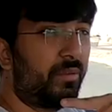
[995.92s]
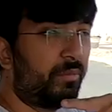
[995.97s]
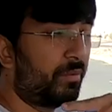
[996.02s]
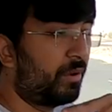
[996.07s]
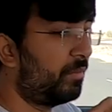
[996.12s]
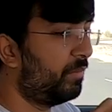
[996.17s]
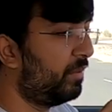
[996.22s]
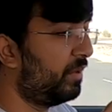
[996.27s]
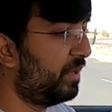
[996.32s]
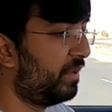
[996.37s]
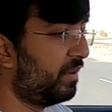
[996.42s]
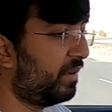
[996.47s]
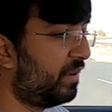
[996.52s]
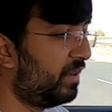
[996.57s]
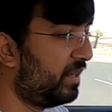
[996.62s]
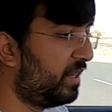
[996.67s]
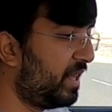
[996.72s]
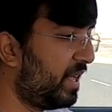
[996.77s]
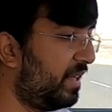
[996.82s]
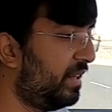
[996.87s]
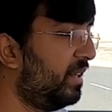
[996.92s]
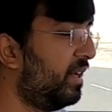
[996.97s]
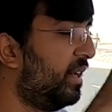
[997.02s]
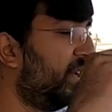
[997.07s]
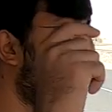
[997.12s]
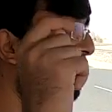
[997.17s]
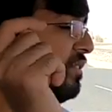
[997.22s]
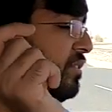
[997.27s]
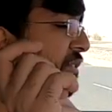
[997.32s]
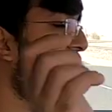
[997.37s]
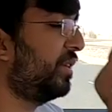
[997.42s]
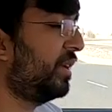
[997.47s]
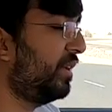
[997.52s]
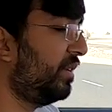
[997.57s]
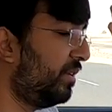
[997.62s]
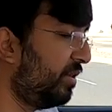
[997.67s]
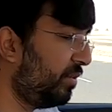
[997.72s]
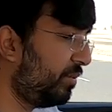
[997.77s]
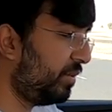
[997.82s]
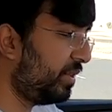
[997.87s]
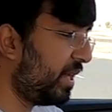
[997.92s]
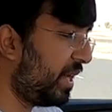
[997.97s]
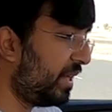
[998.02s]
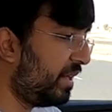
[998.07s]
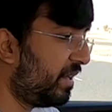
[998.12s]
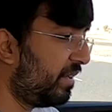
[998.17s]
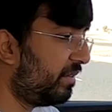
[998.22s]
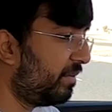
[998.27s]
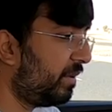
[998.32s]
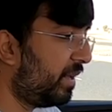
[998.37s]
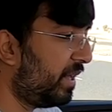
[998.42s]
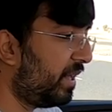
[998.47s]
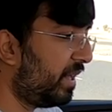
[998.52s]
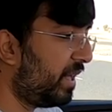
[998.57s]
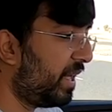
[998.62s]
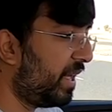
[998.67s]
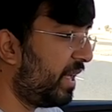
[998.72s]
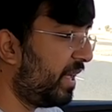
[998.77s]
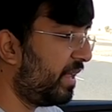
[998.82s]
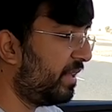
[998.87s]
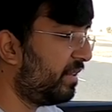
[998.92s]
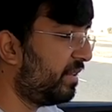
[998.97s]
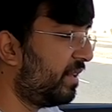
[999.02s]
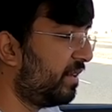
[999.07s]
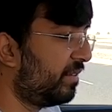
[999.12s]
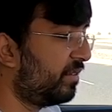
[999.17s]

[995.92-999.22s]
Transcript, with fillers: you probably heard that so you can do that as well and there